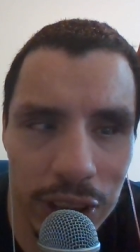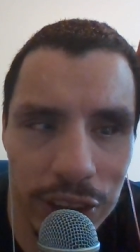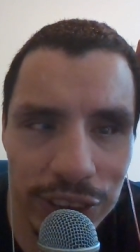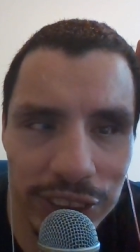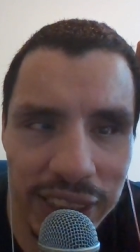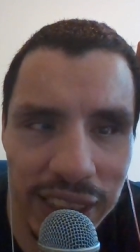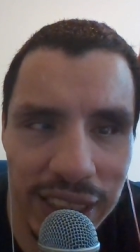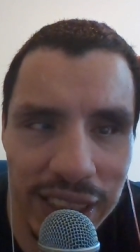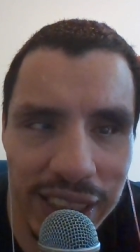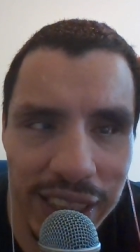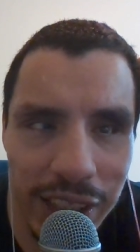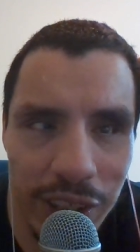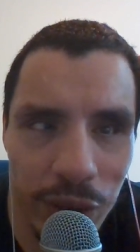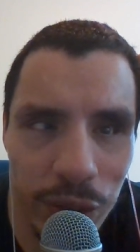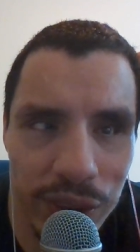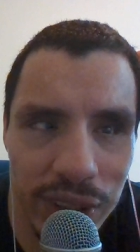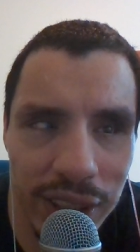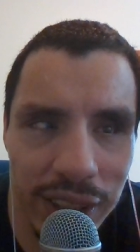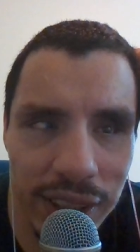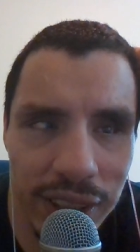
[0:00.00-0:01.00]
take
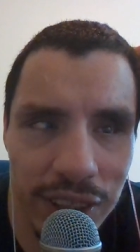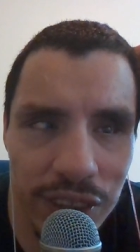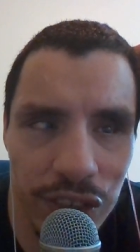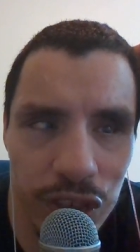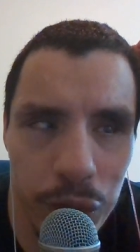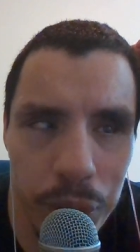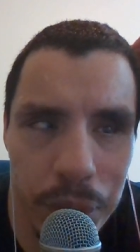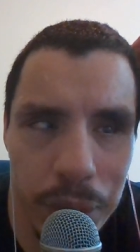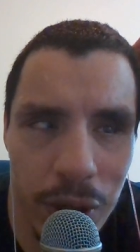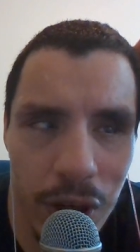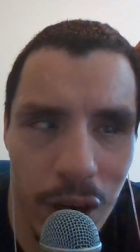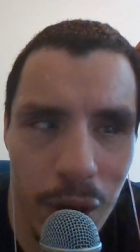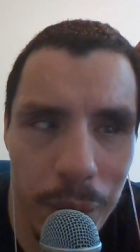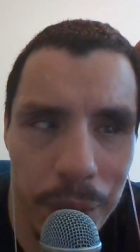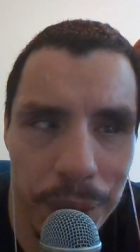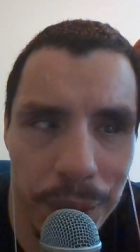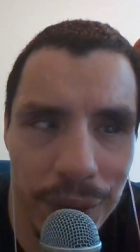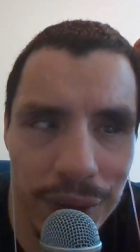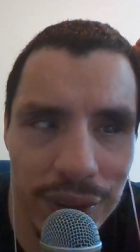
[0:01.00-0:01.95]
out and pop